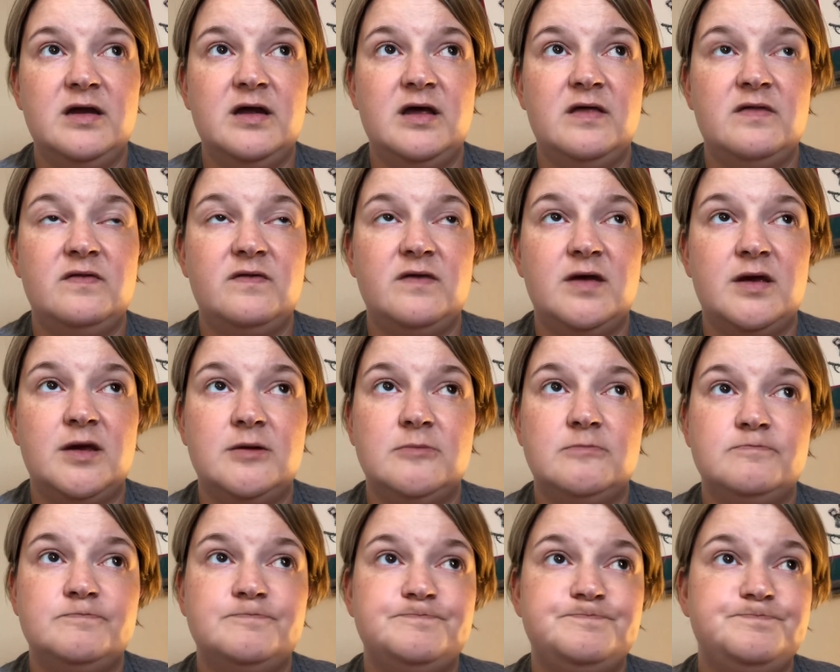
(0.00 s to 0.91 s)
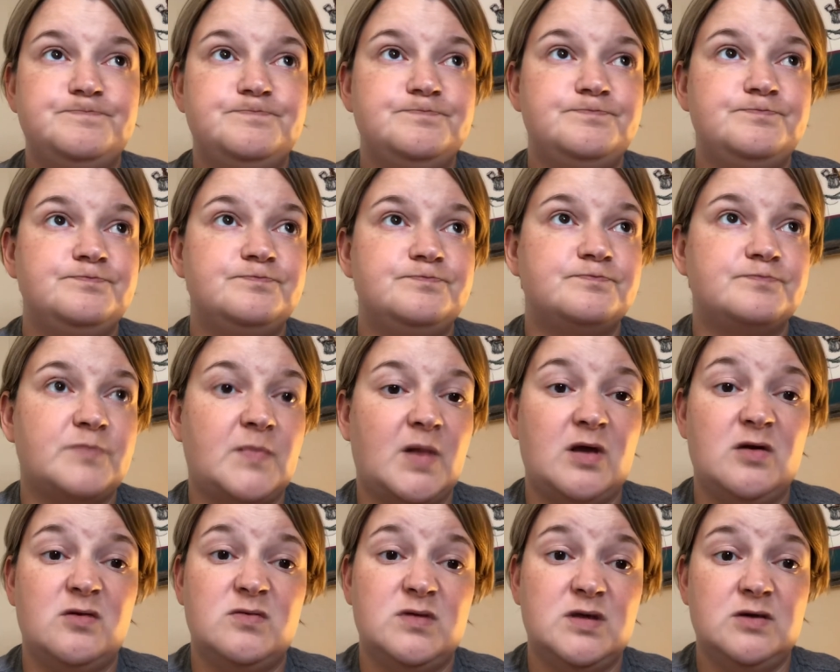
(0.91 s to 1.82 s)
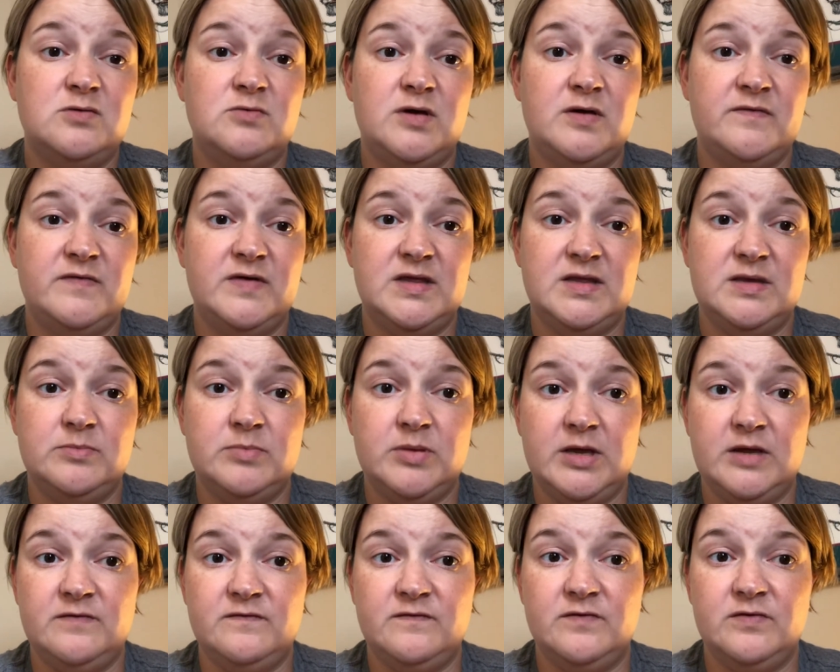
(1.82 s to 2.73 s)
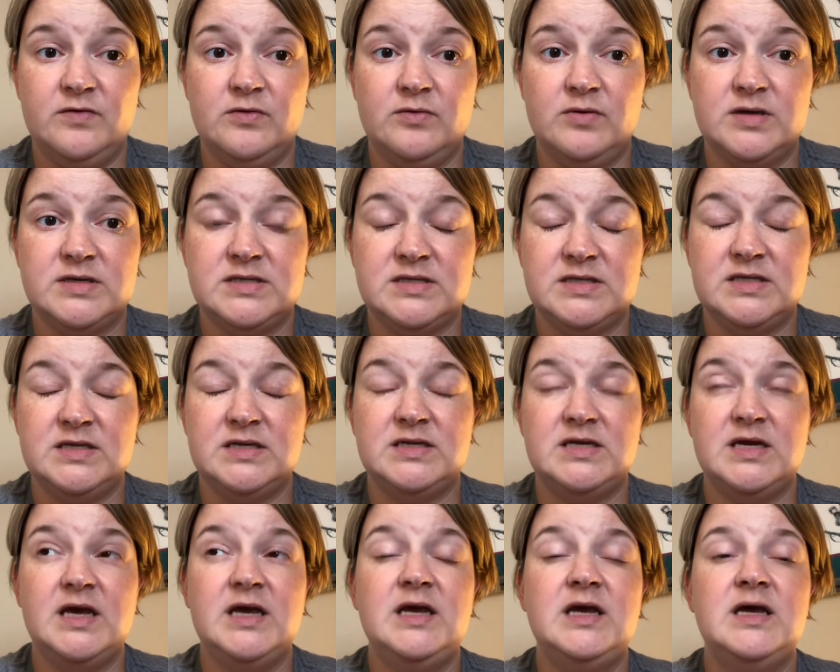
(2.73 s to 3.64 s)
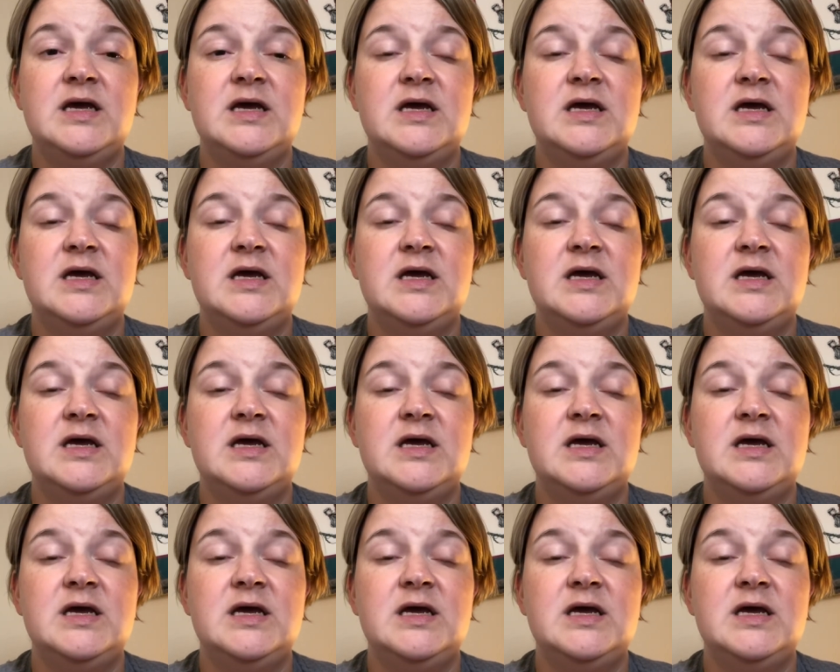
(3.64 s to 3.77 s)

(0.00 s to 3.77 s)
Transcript: And then I don't think we have anything planned for the rest of the day.